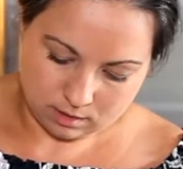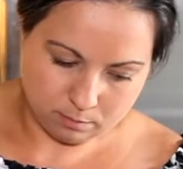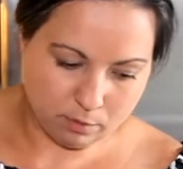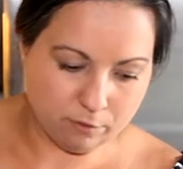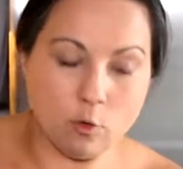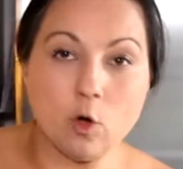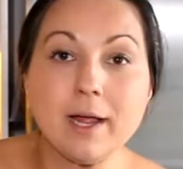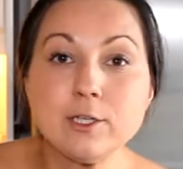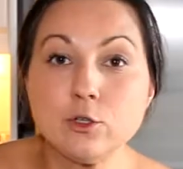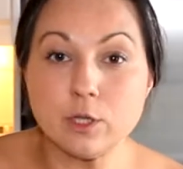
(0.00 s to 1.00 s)
before
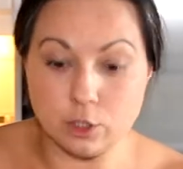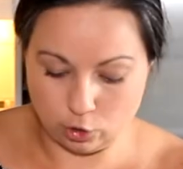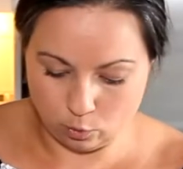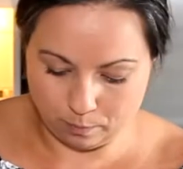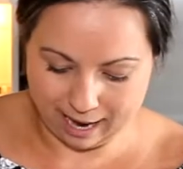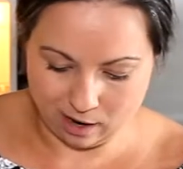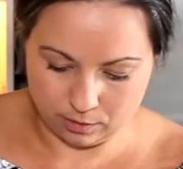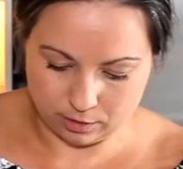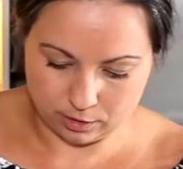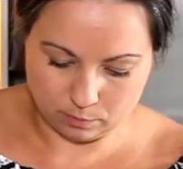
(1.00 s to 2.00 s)
I do the 2
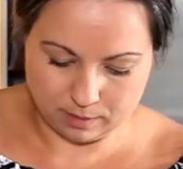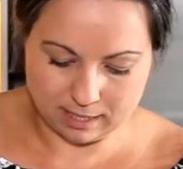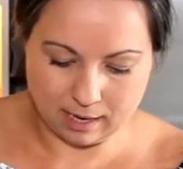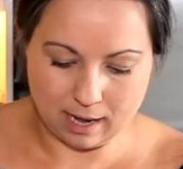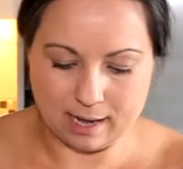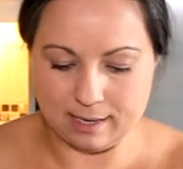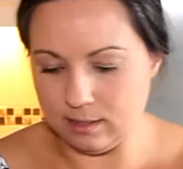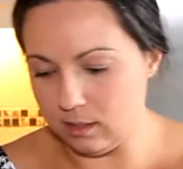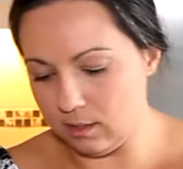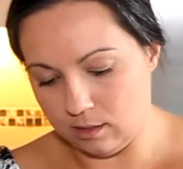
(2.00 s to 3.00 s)
powders,
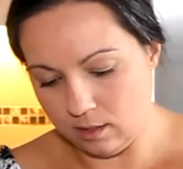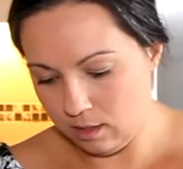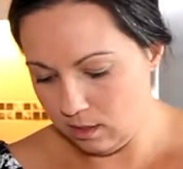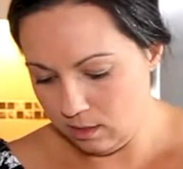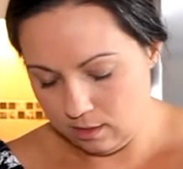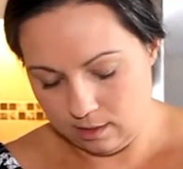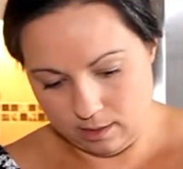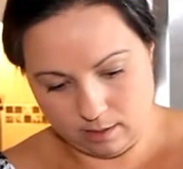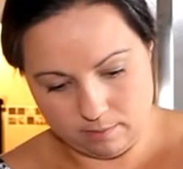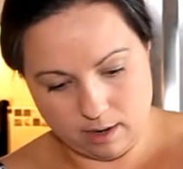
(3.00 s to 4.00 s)
because
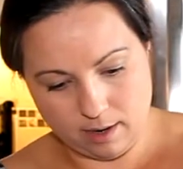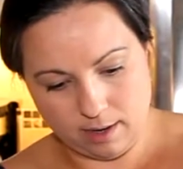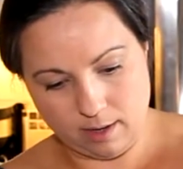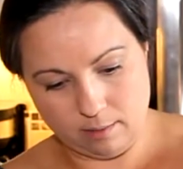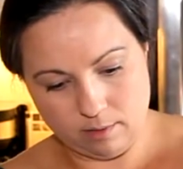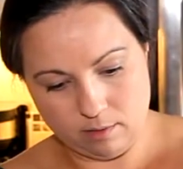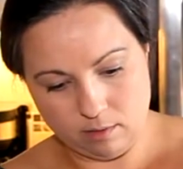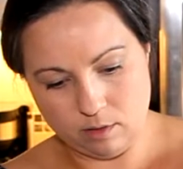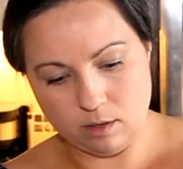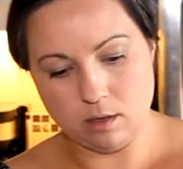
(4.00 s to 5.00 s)
in my
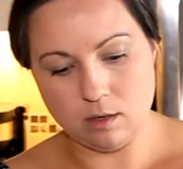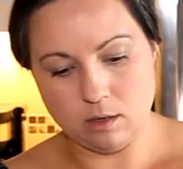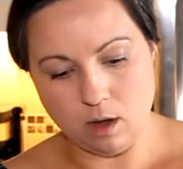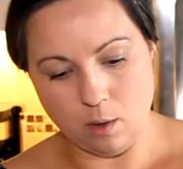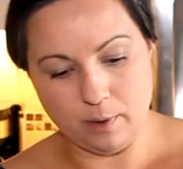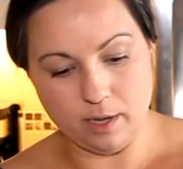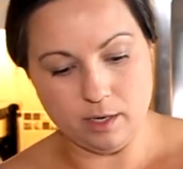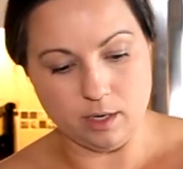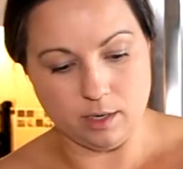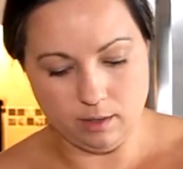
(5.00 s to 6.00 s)

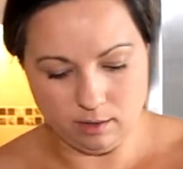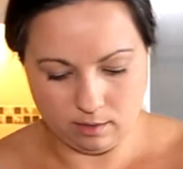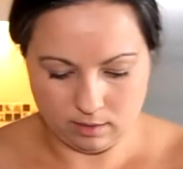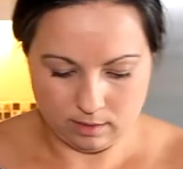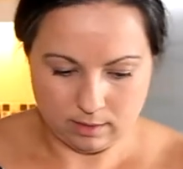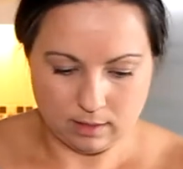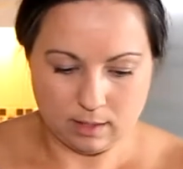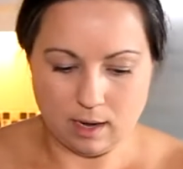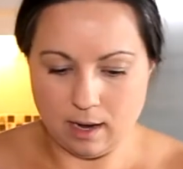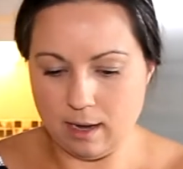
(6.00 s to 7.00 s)
opinion,
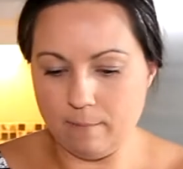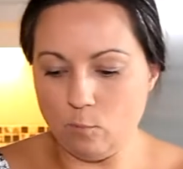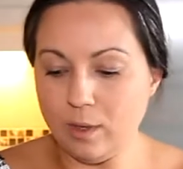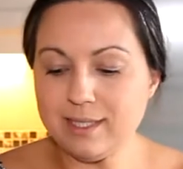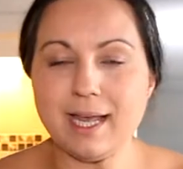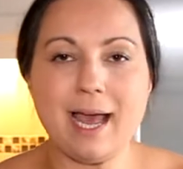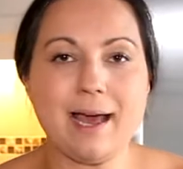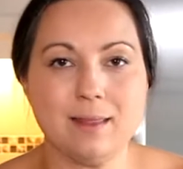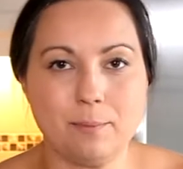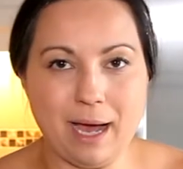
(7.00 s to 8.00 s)
once I
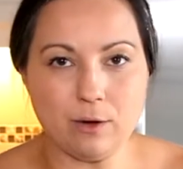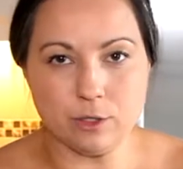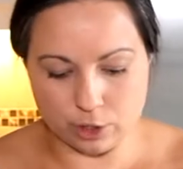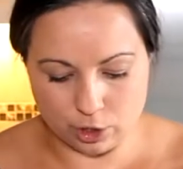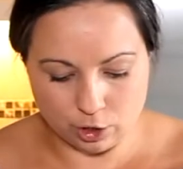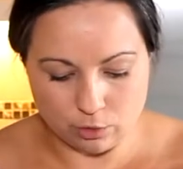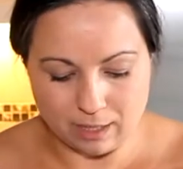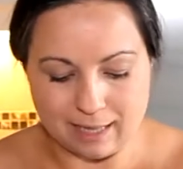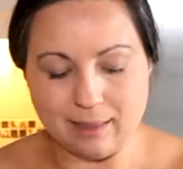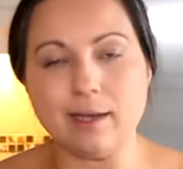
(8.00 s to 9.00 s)
add the powders to
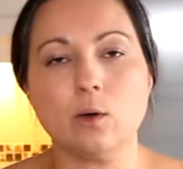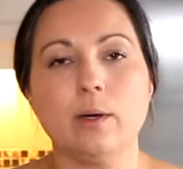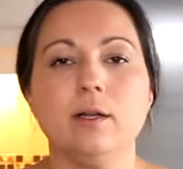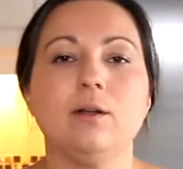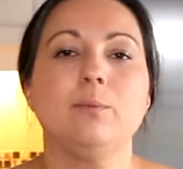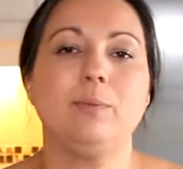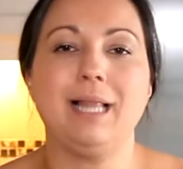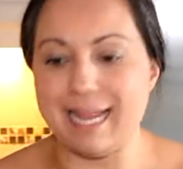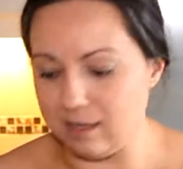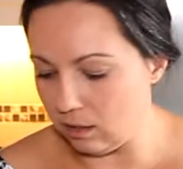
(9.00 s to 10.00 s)
that liquid, it'll
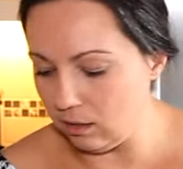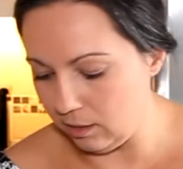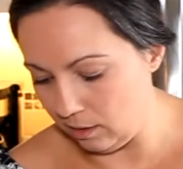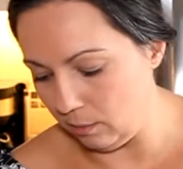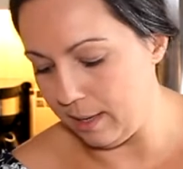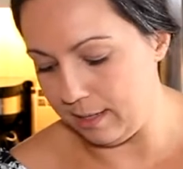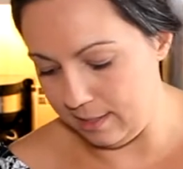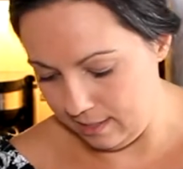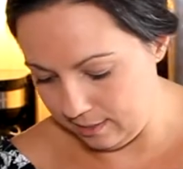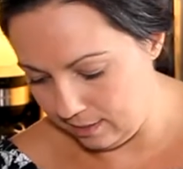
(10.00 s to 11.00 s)
blend a little bit
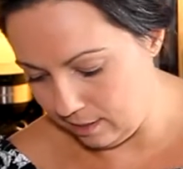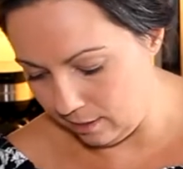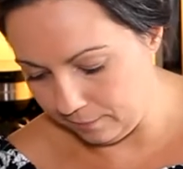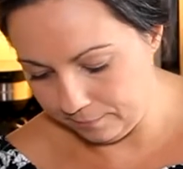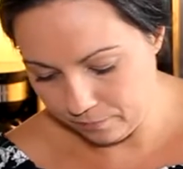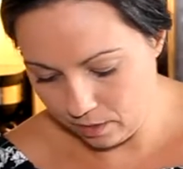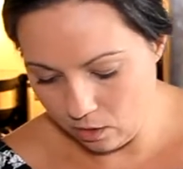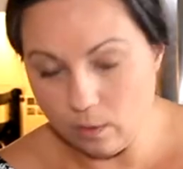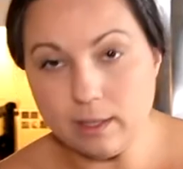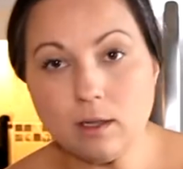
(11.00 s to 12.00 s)
easier.
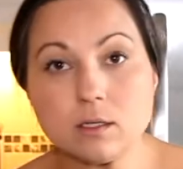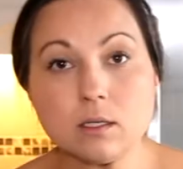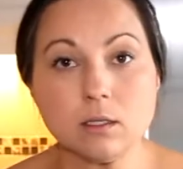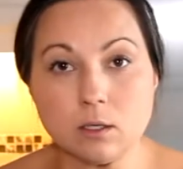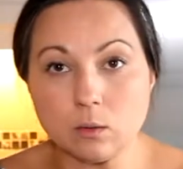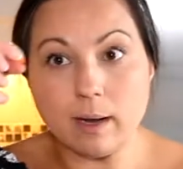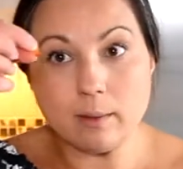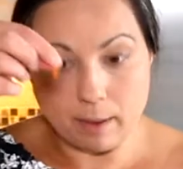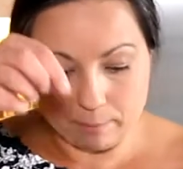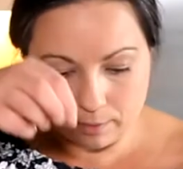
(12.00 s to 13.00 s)
Oh, I lost a little
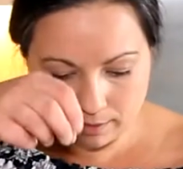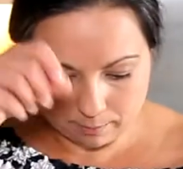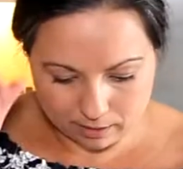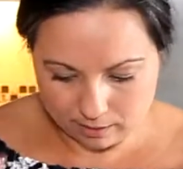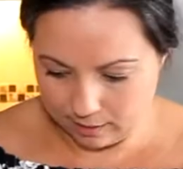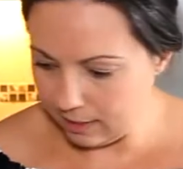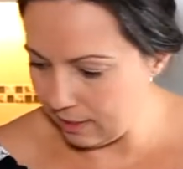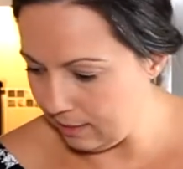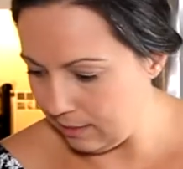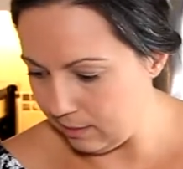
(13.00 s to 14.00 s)
red pepper. Better get
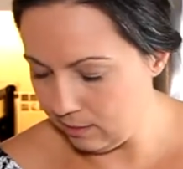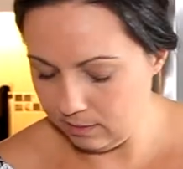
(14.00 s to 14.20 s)
that in there.